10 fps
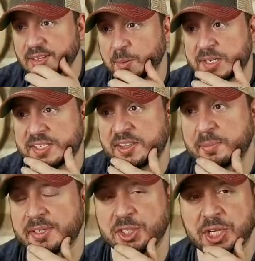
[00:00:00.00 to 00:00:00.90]
what is it, the
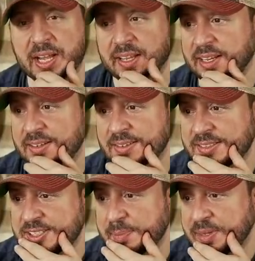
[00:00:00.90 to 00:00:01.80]
Magellan and
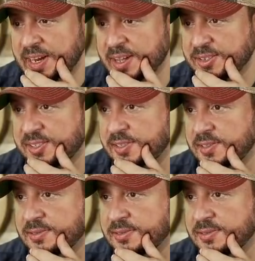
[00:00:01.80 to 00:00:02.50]
something else?